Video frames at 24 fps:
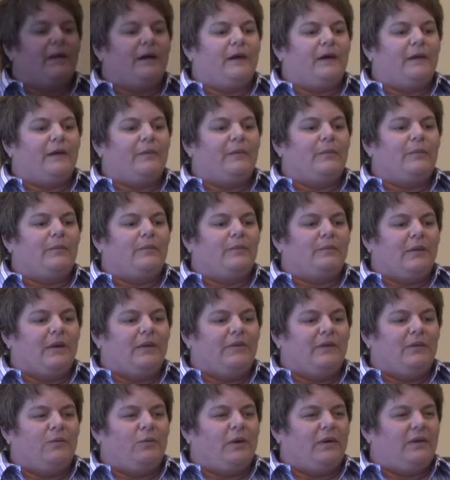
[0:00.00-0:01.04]

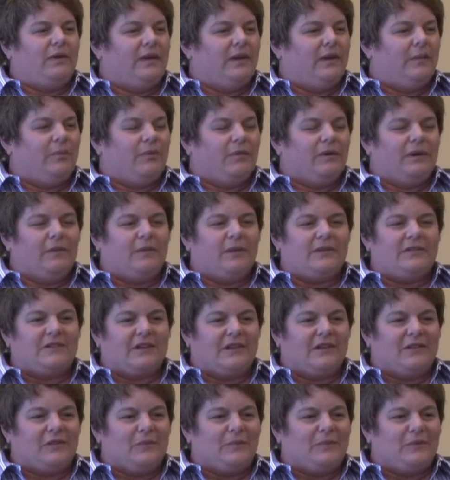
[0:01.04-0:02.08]
And then one day, pretty much
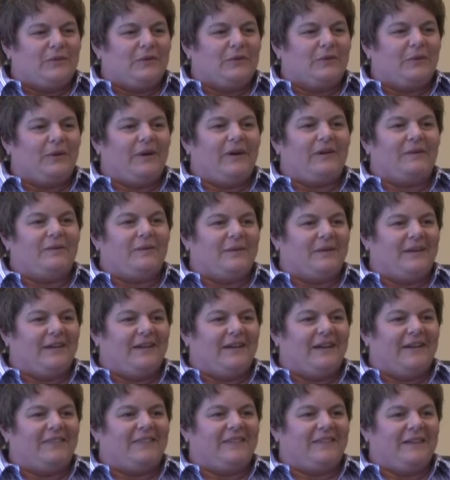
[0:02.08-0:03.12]
out of the blue, Ron, when I
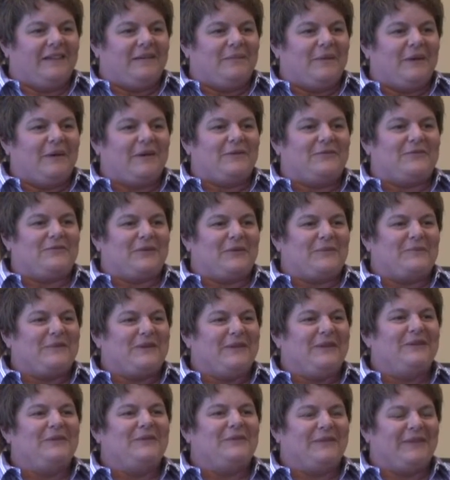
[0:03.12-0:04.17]
got the email from
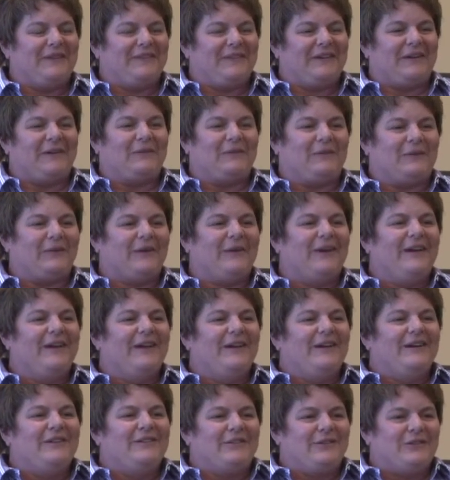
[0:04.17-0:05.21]
you that there were
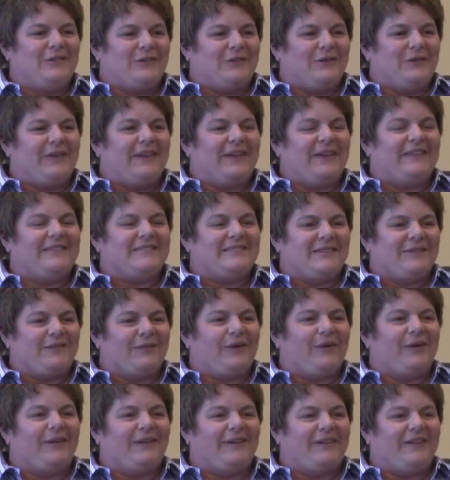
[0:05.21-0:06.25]
2 little kids that
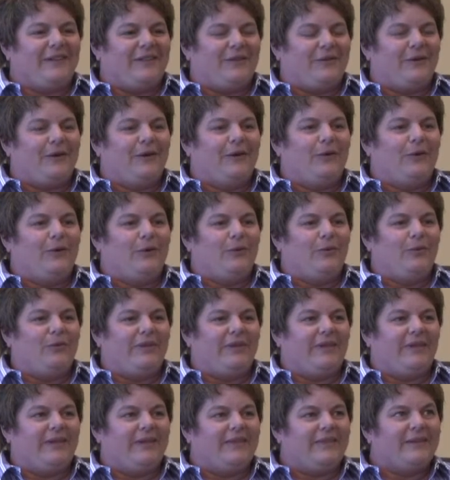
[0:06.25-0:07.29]
were in another home
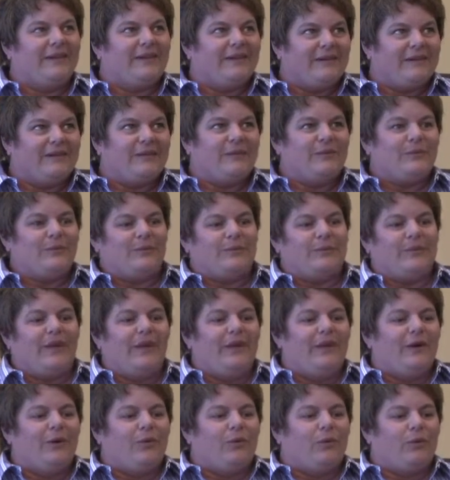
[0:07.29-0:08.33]
that
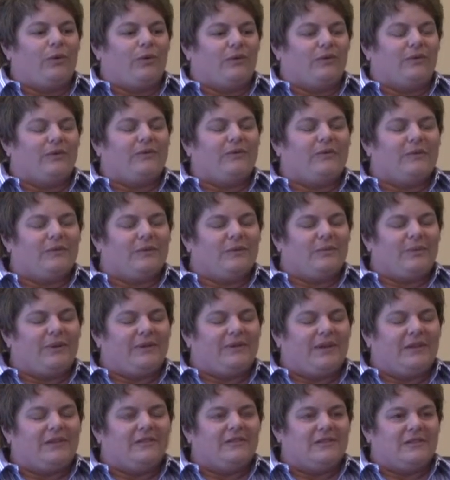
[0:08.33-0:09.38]
were
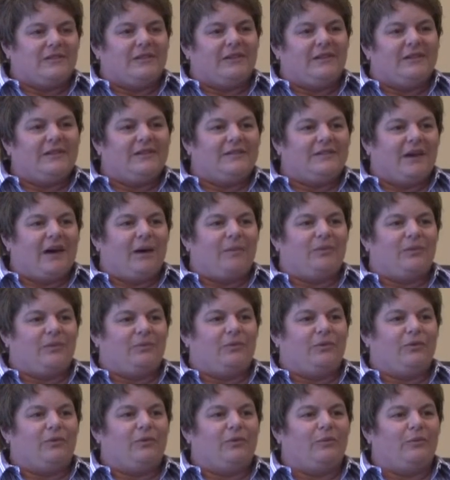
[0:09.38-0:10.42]
potentially
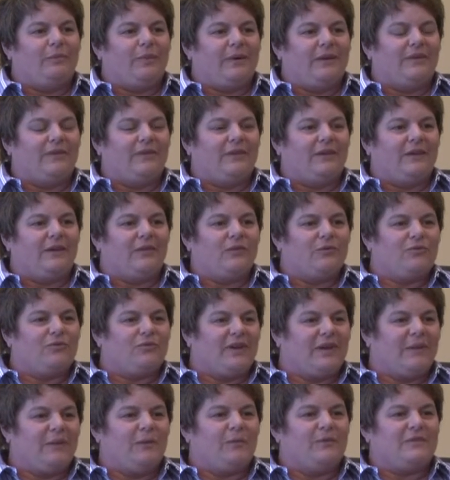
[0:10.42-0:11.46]
adoptable, but the other
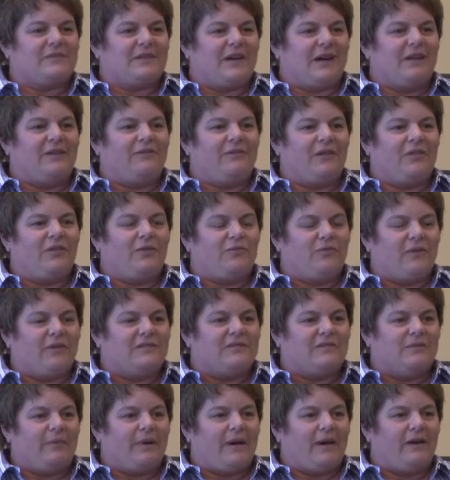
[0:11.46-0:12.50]
family was kind of on the
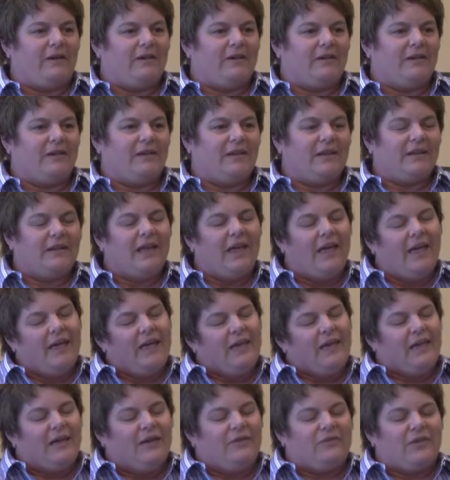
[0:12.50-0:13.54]
fence about it, and
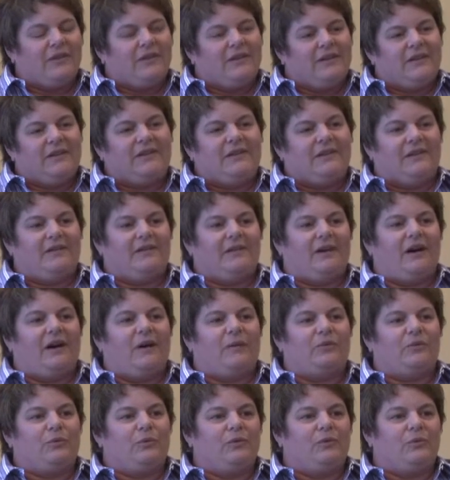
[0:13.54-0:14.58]
if they didn't
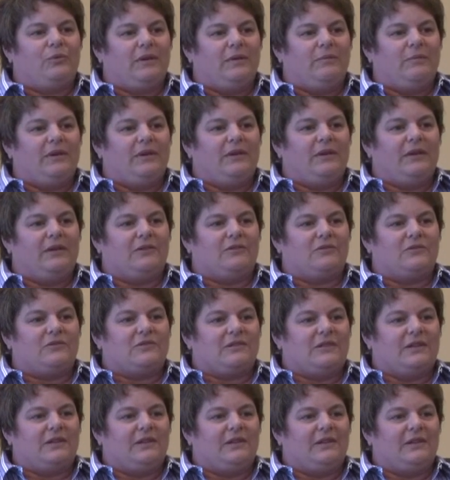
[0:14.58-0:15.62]
adopt, would we be
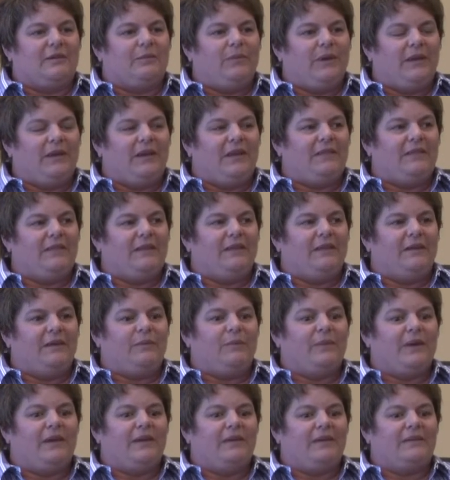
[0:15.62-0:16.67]
interested in meeting
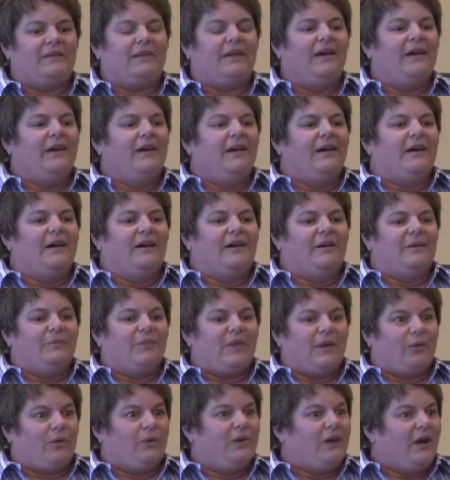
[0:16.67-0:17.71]
them? And
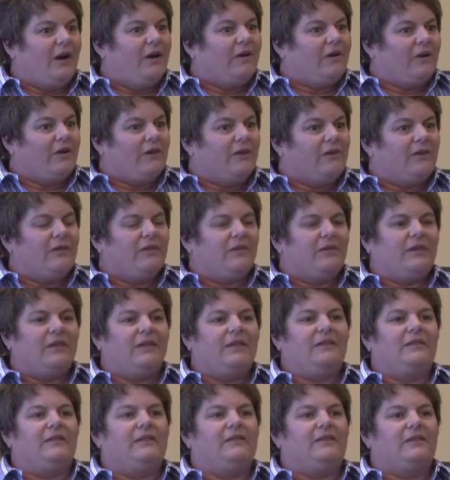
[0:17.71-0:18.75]
they were younger
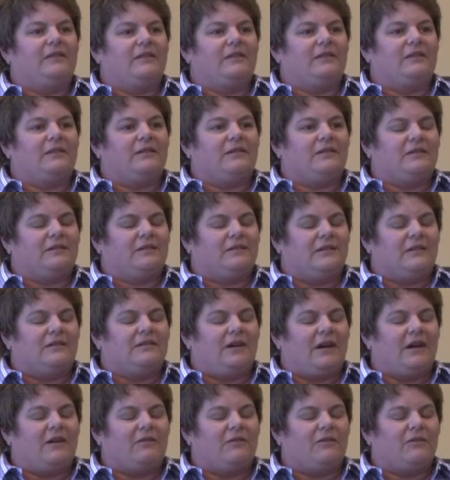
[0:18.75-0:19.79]
than the
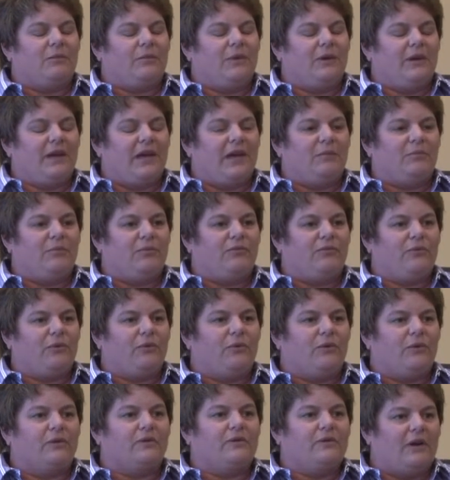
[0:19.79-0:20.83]
Tyler that we had
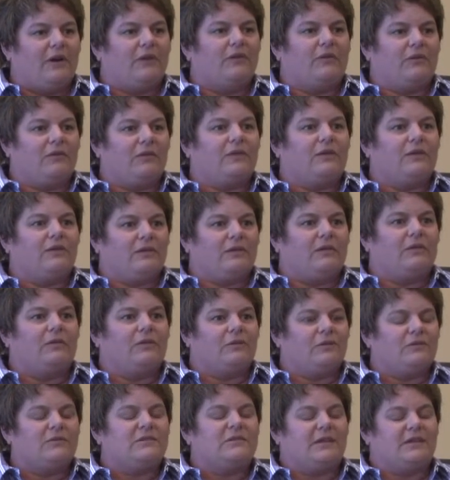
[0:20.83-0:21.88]
before, younger than our
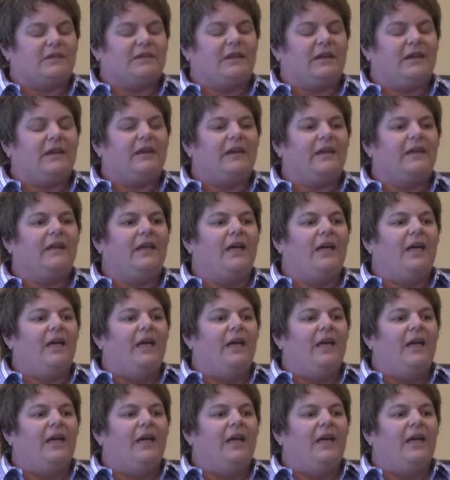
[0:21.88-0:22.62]
old son Lane.